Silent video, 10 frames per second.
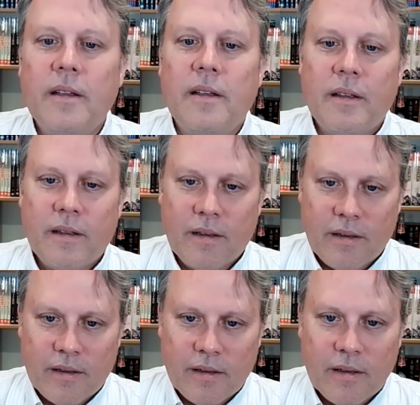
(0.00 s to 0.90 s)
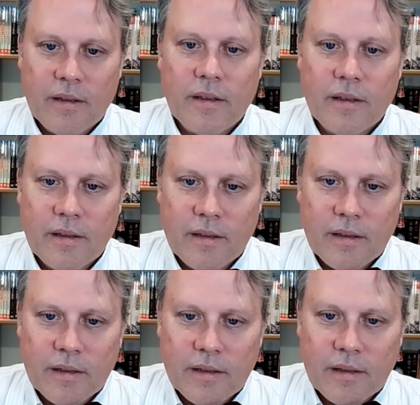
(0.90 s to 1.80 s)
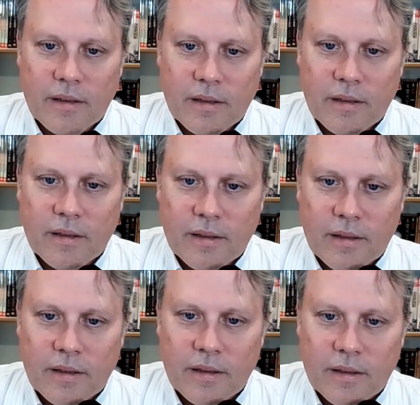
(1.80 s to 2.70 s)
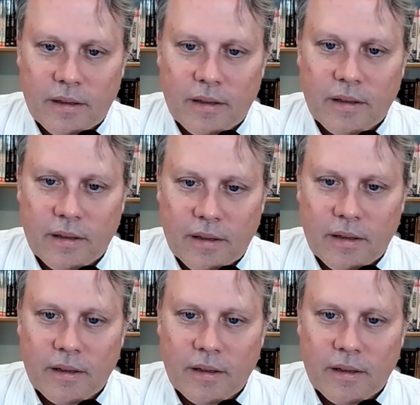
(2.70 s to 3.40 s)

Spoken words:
No words are spoken by the person on screen.